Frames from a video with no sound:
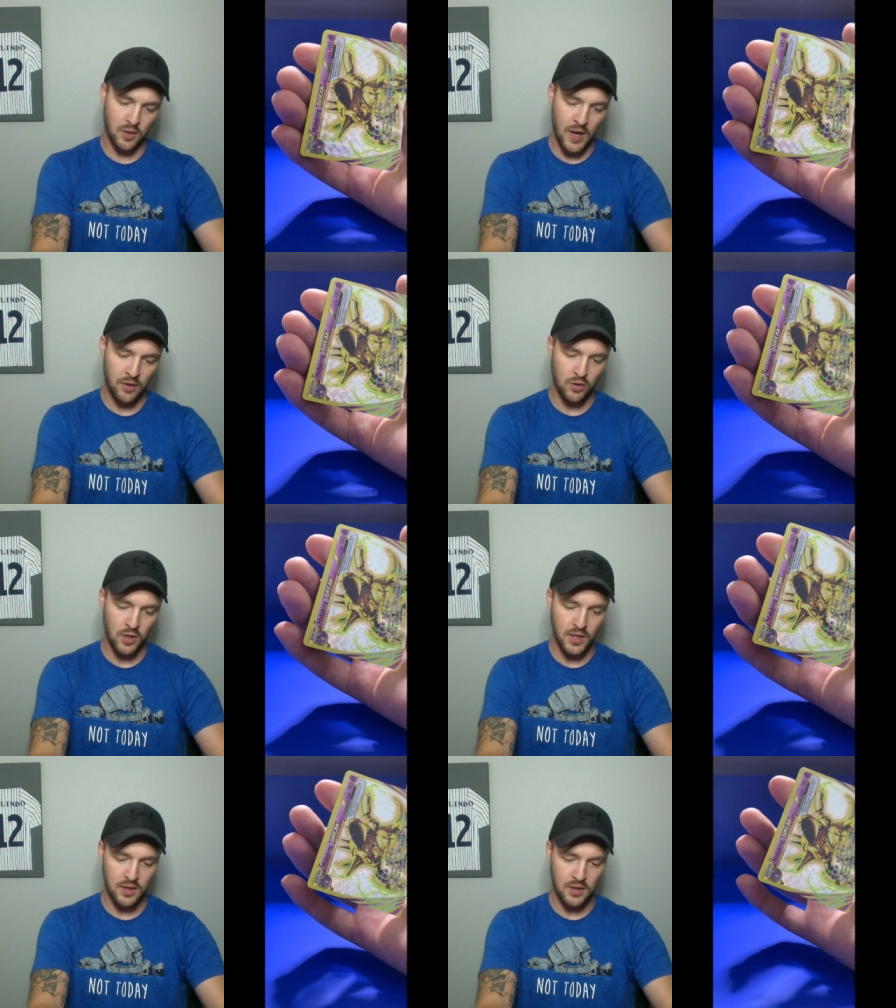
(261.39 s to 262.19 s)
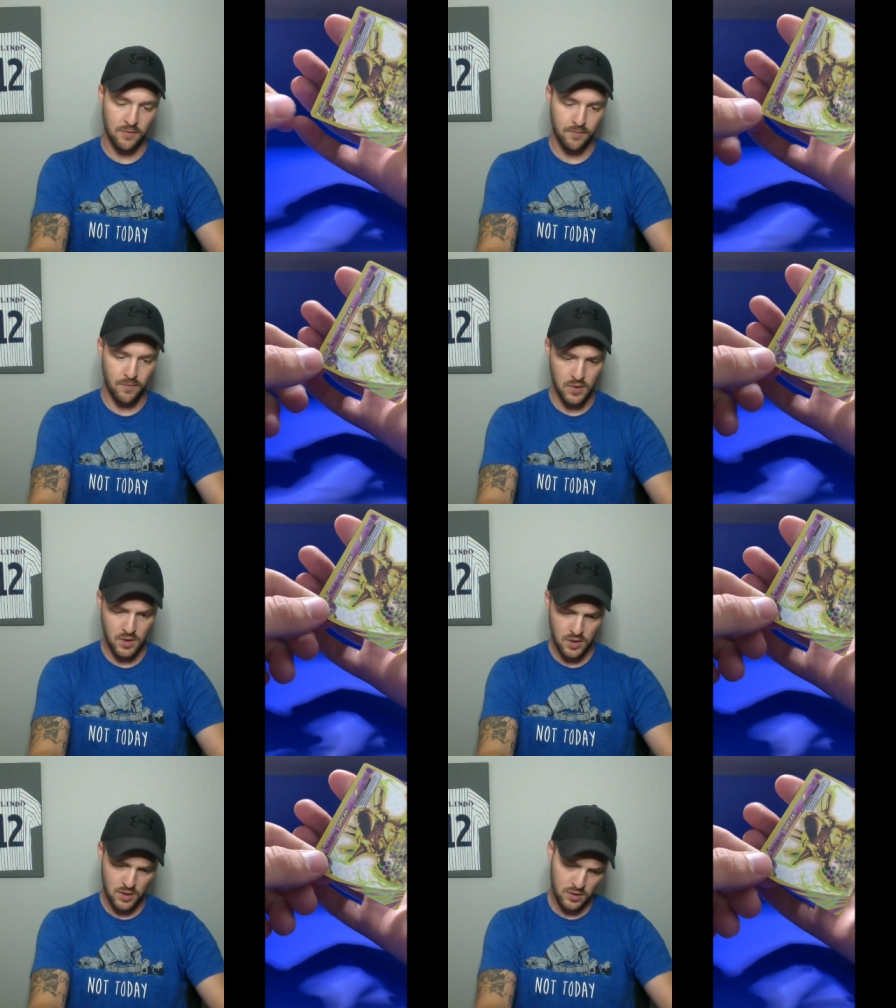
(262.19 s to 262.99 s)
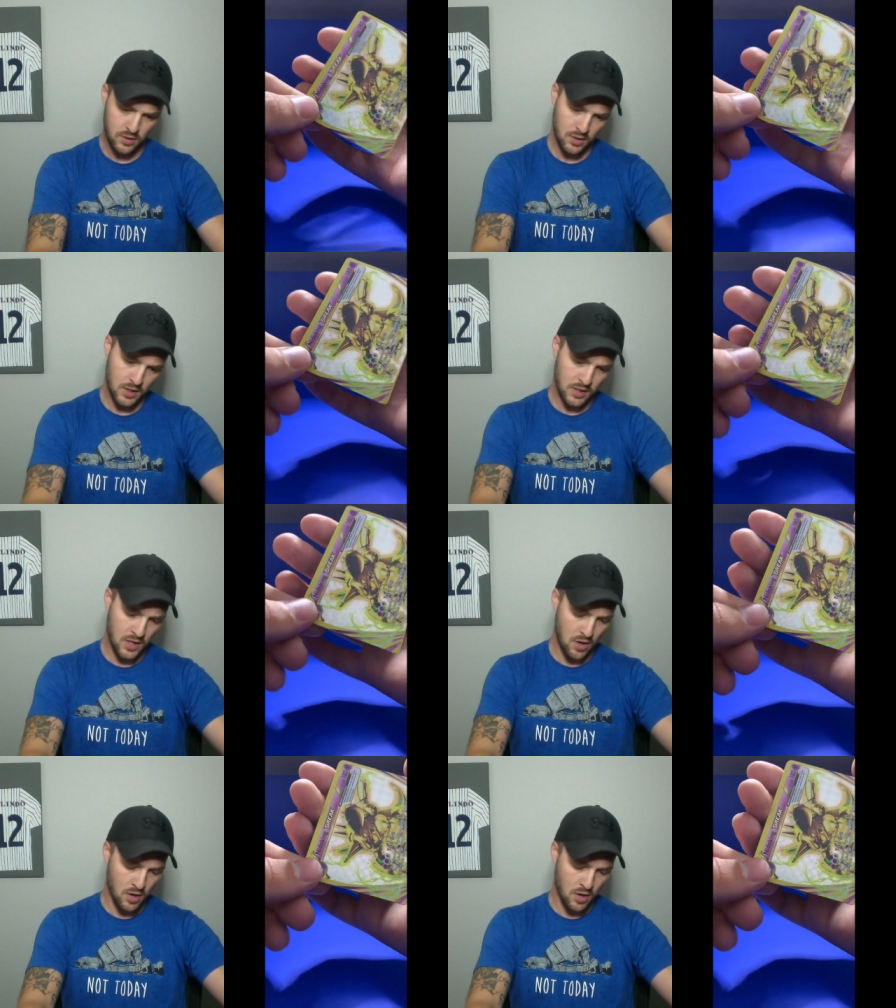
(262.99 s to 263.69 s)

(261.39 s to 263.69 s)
Wow, look at the look at the